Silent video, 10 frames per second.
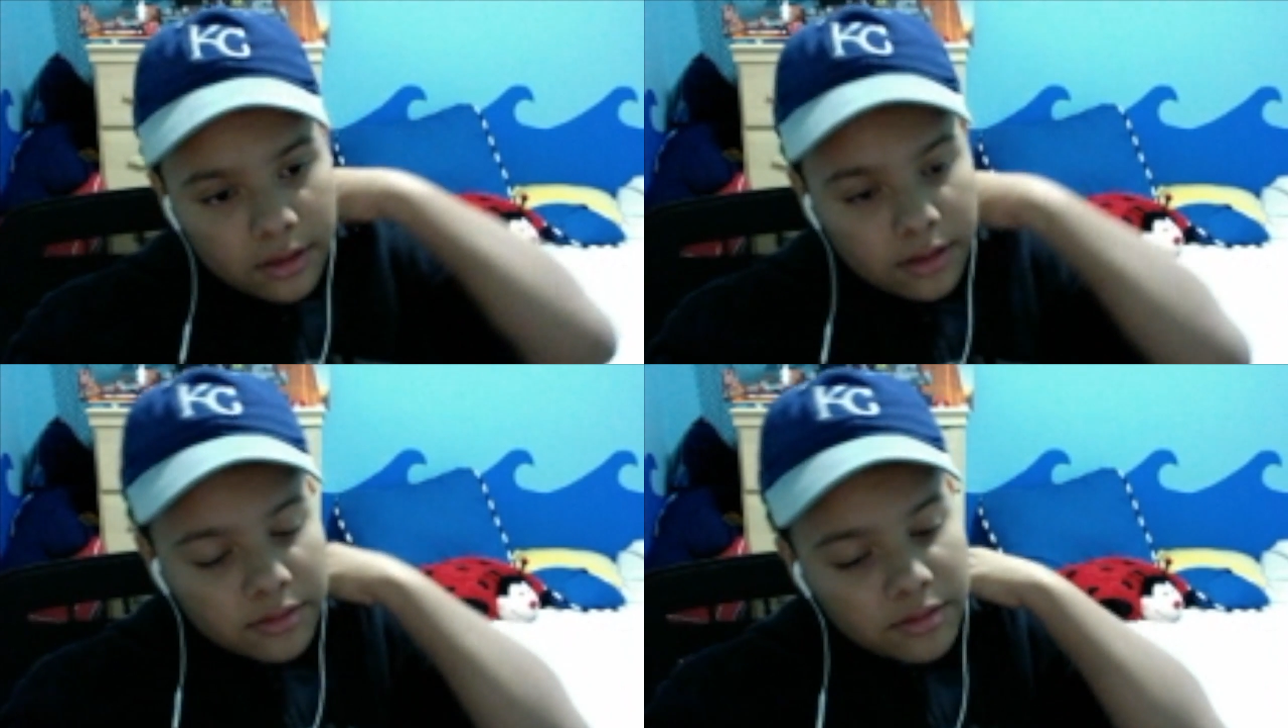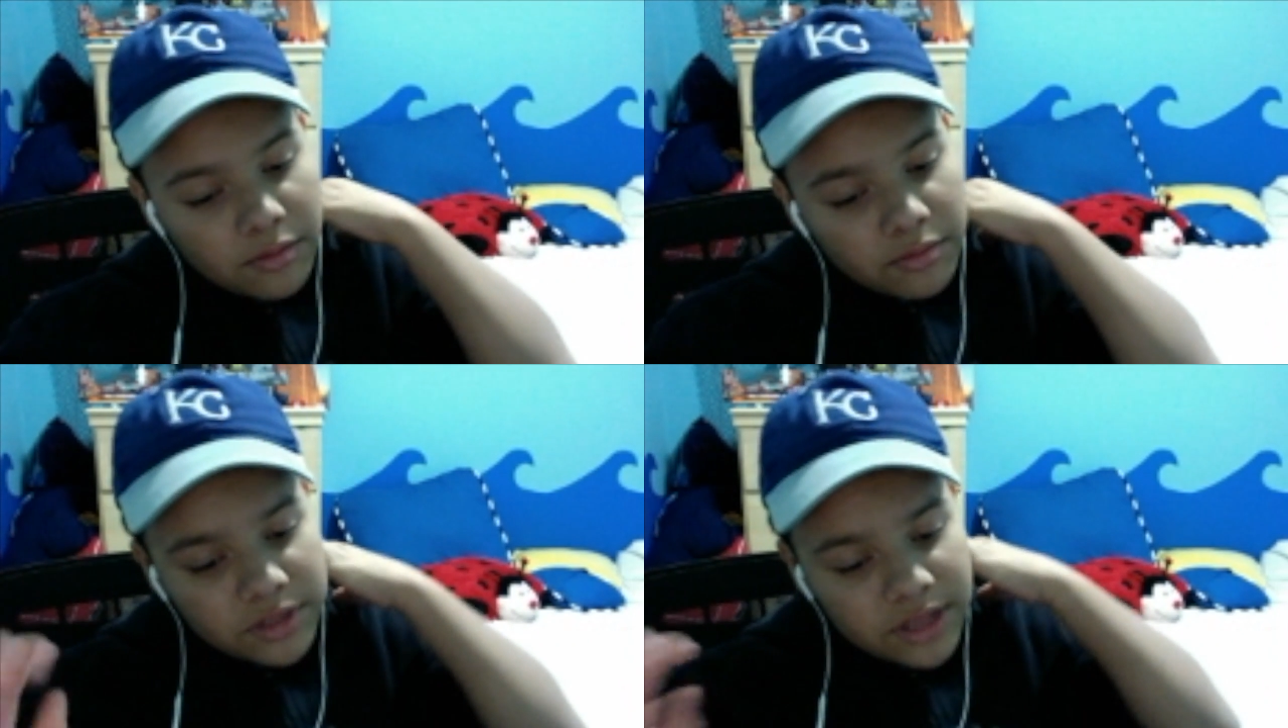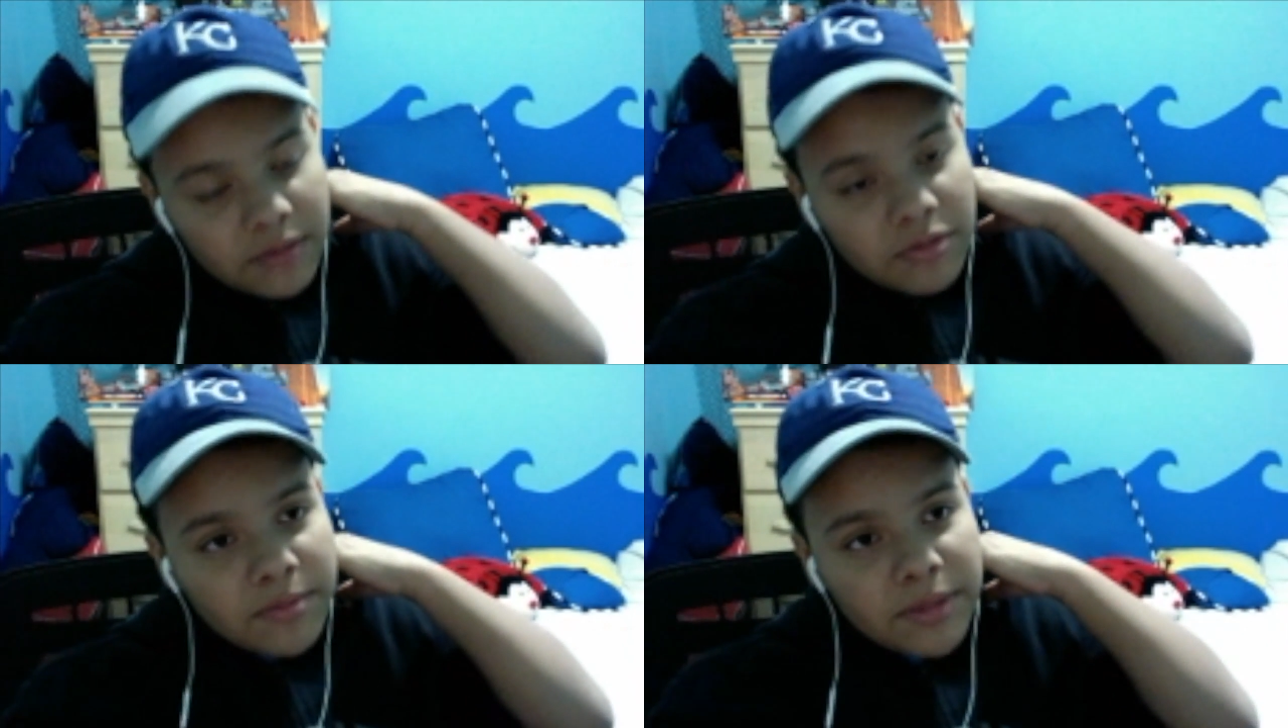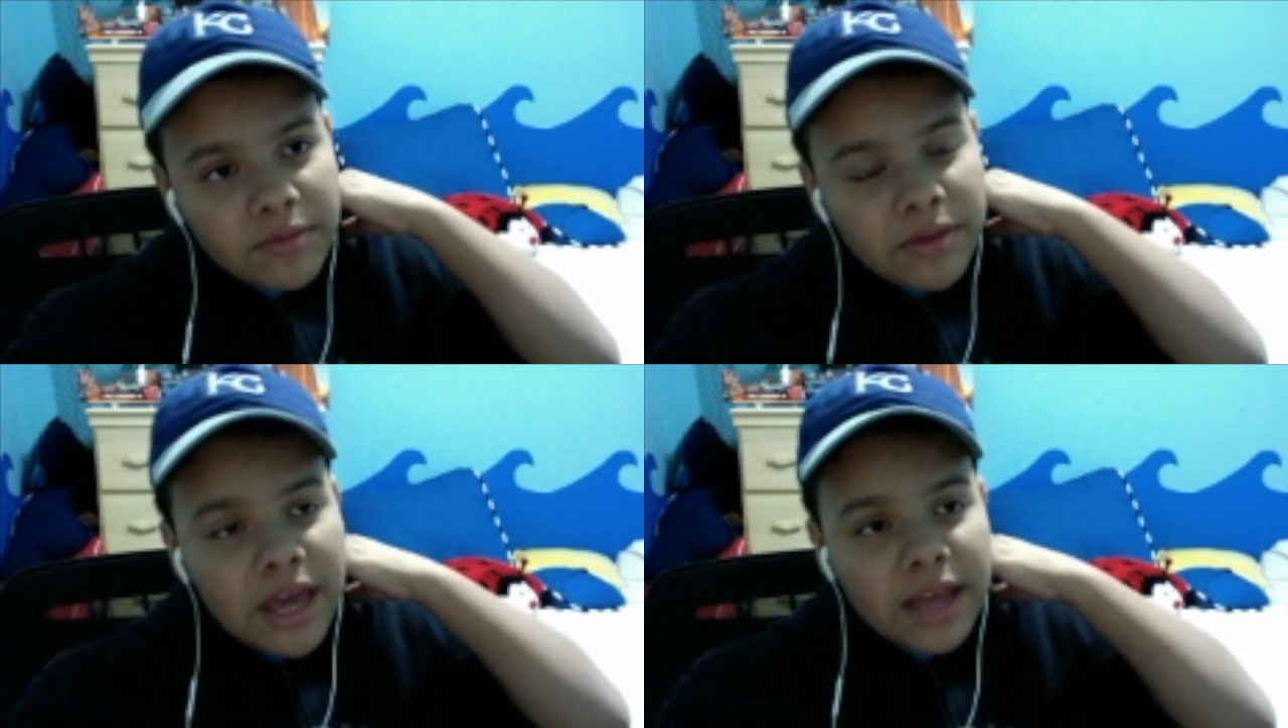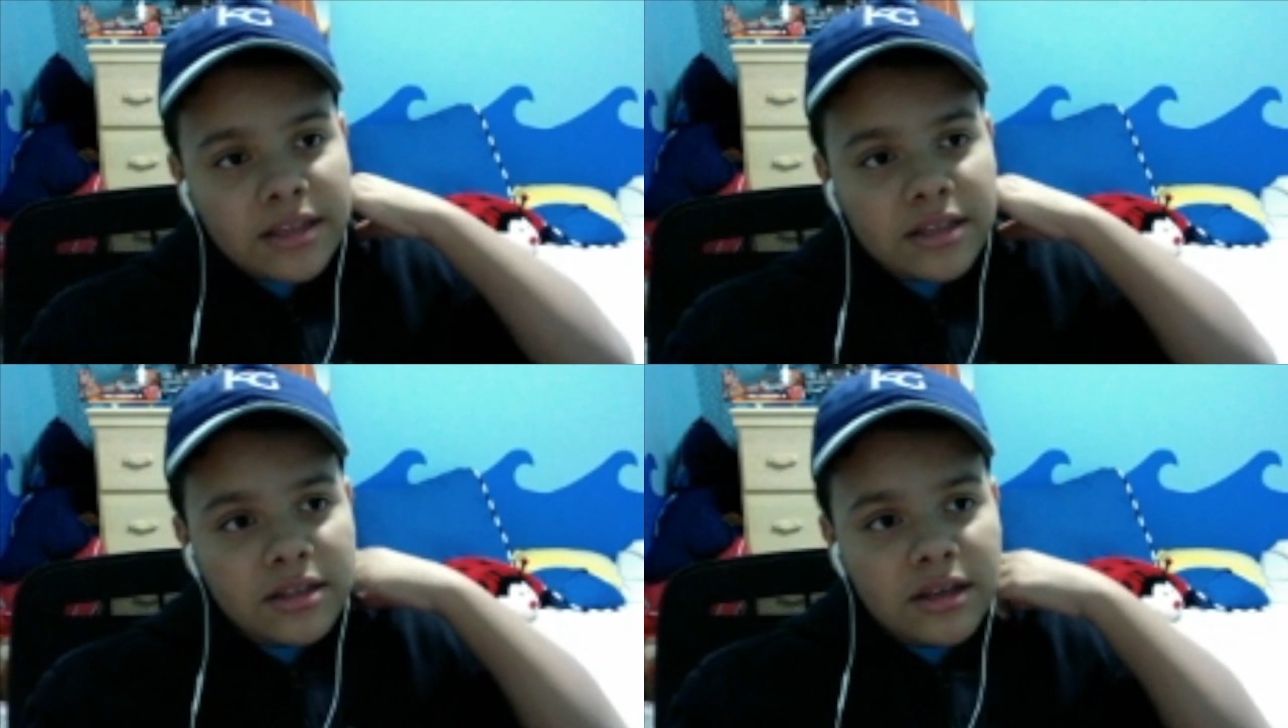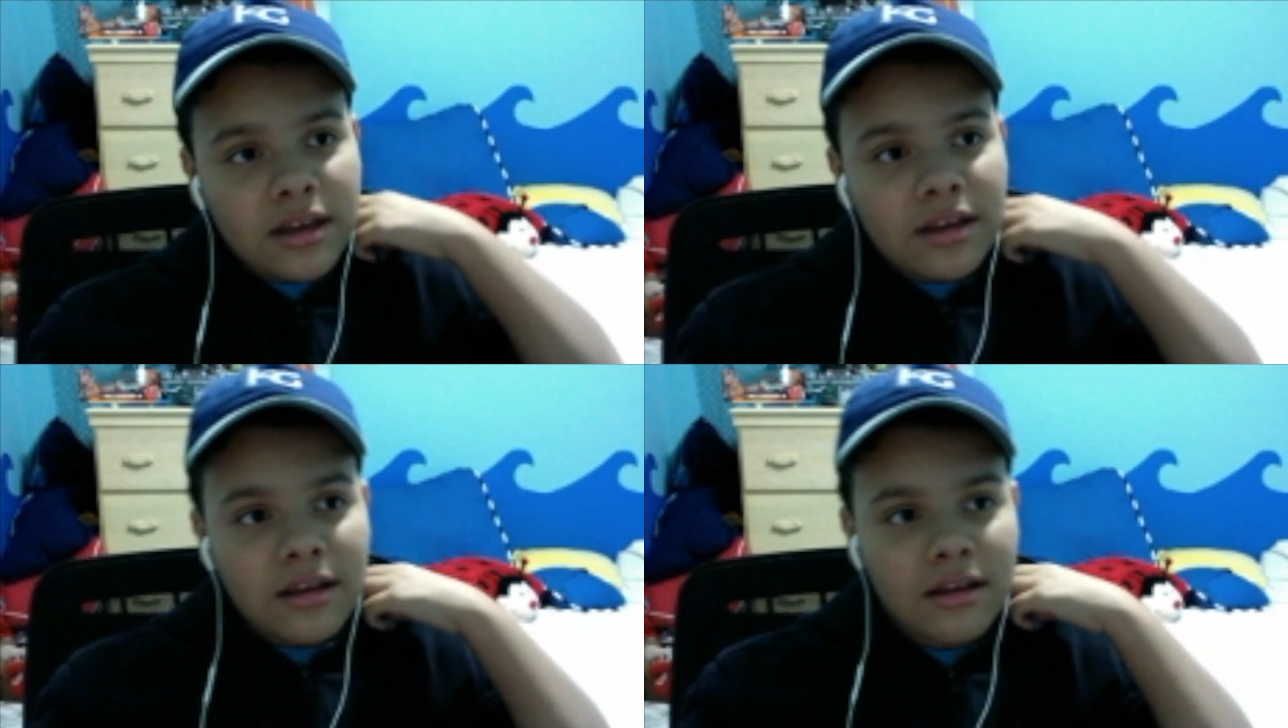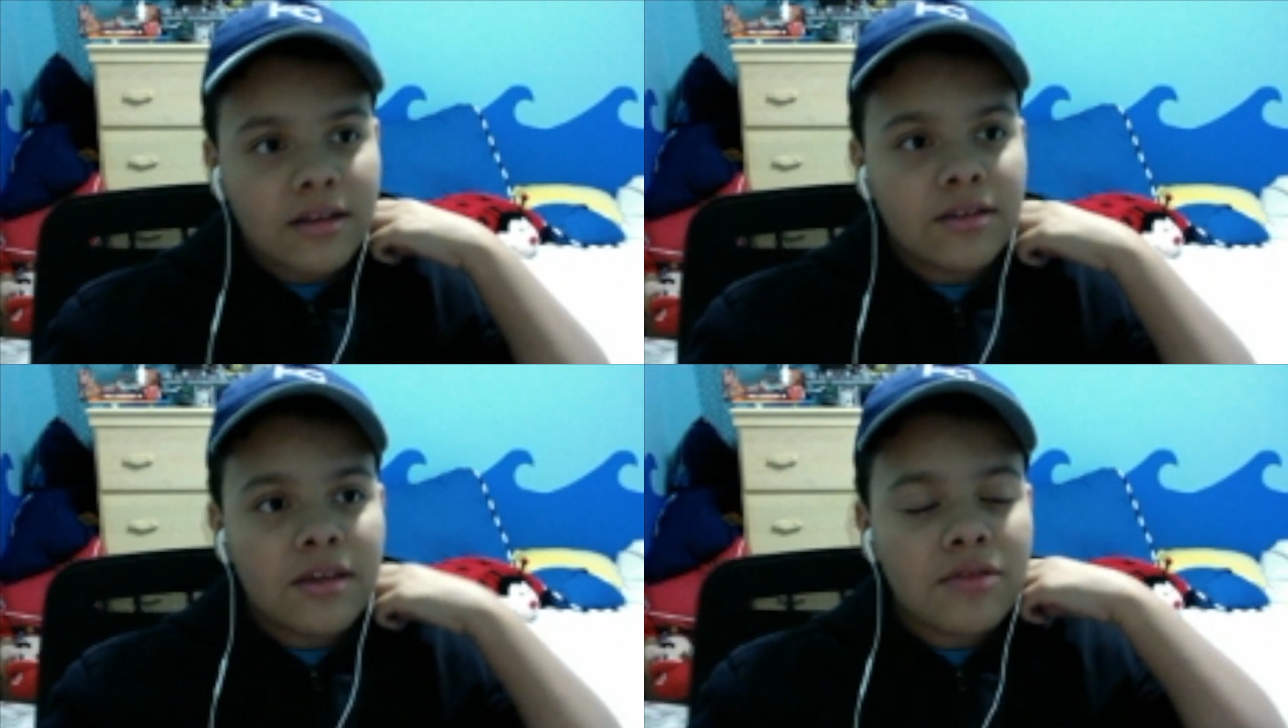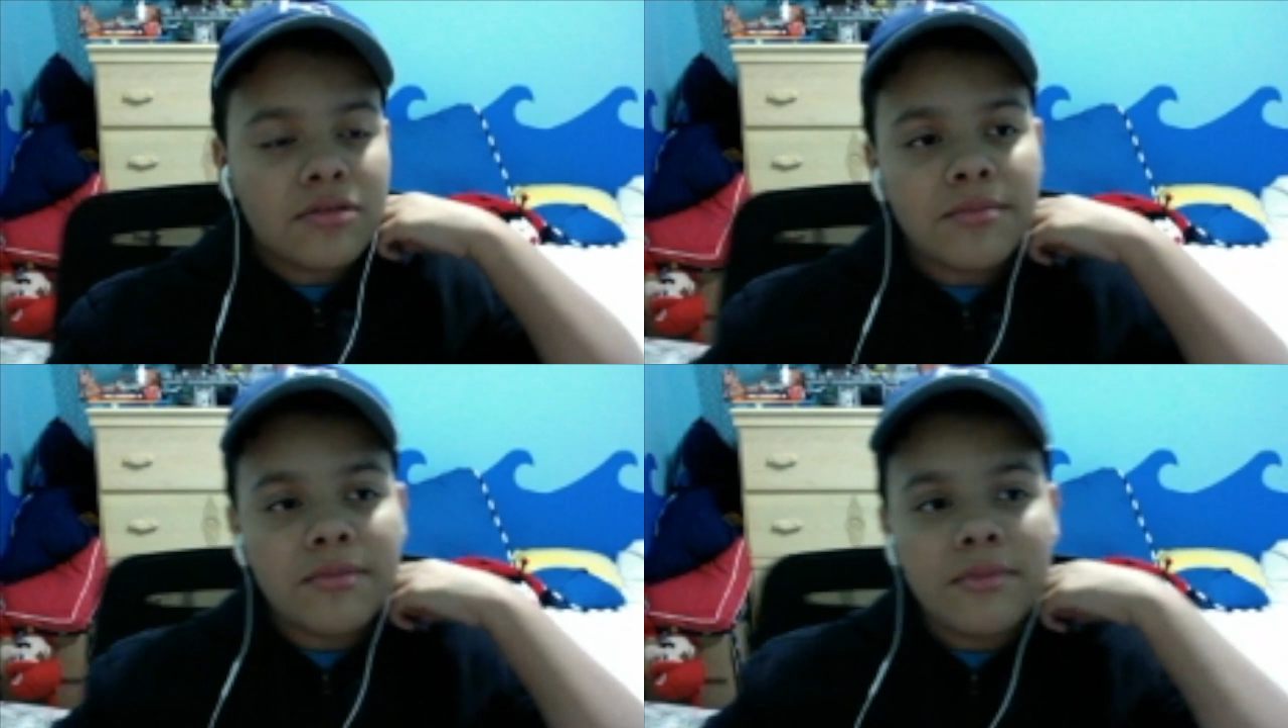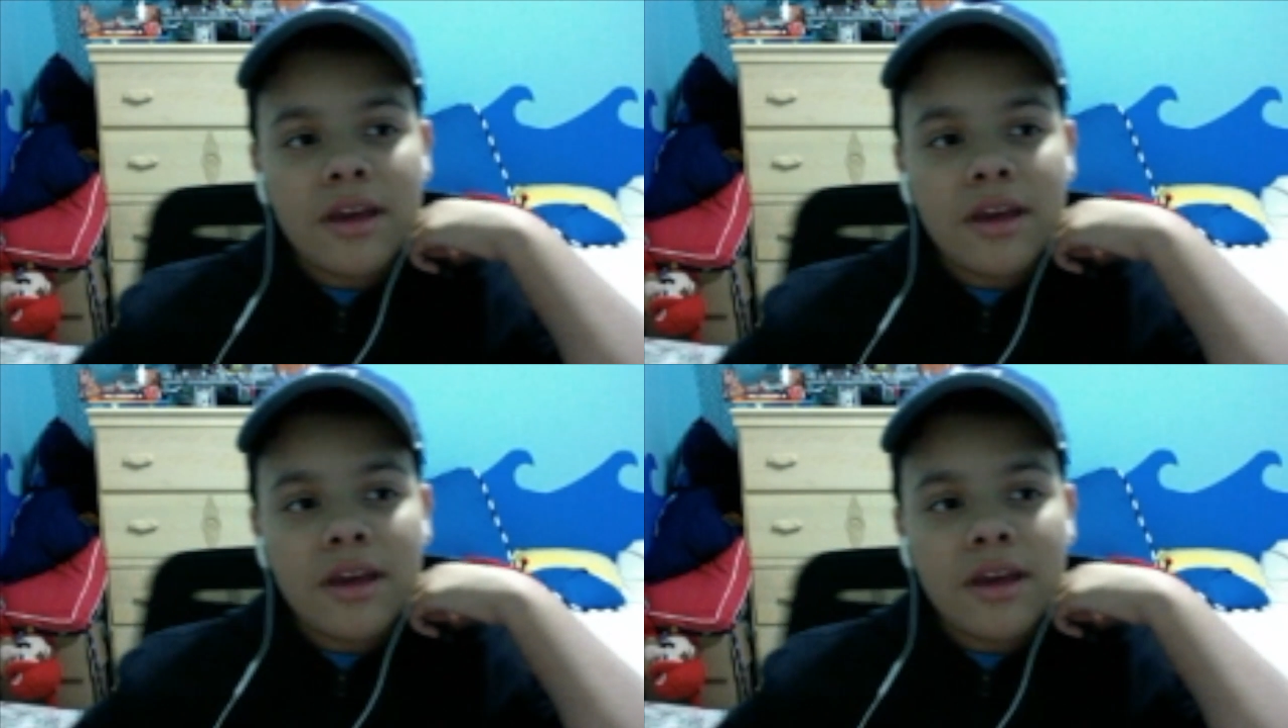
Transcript: so today we'll be reacting to SM,